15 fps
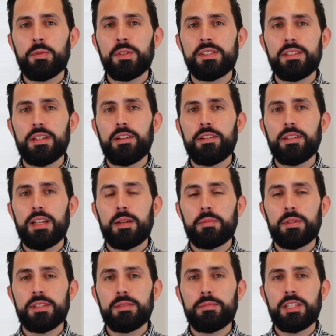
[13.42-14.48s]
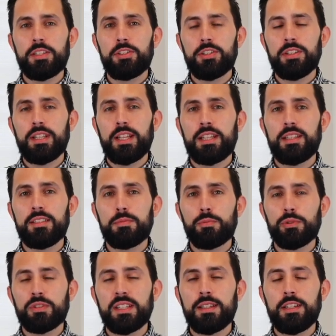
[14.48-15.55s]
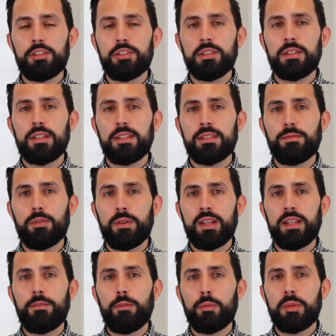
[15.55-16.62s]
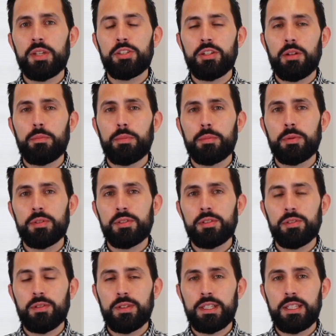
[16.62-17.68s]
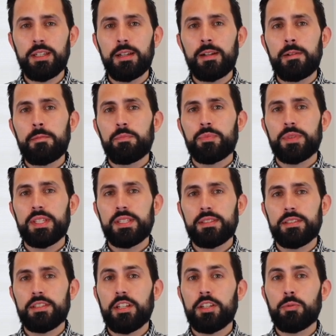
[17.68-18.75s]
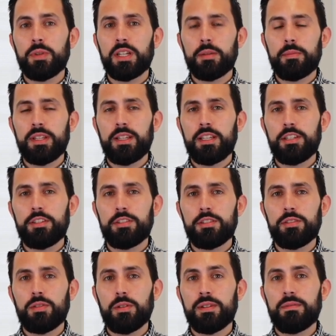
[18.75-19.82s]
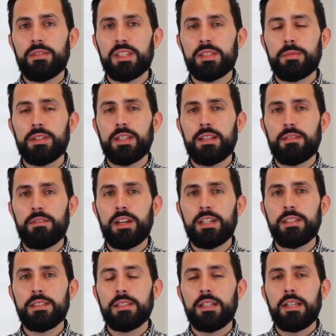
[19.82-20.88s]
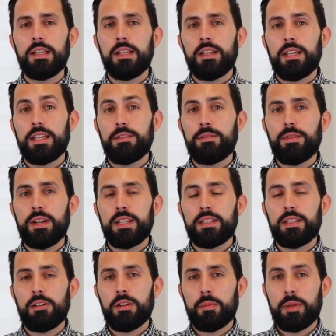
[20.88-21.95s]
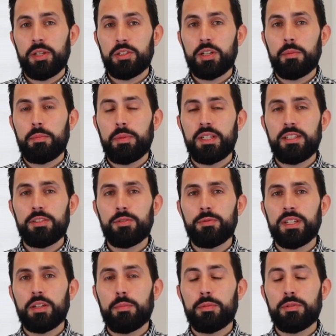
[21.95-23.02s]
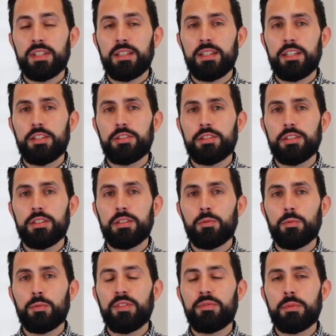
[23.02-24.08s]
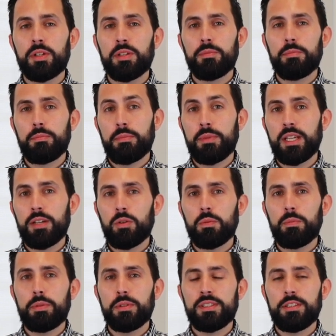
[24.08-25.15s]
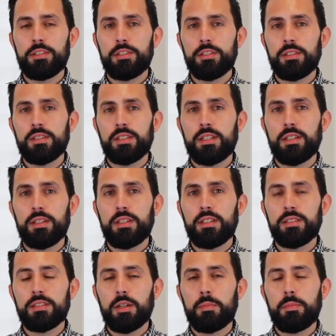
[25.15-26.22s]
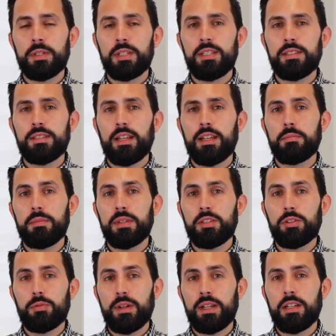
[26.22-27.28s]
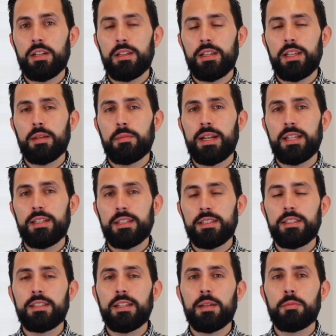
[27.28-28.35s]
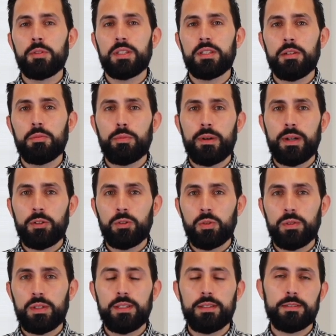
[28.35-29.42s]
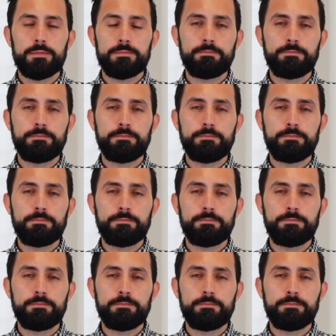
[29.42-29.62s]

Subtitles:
we start, I must mention that this presentation is for informational purposes only. This is not recommendations or investment advice. If I talk about companies during the presentation, Rivemont may hold positions in these companies and may trade on them at any time without prior notice.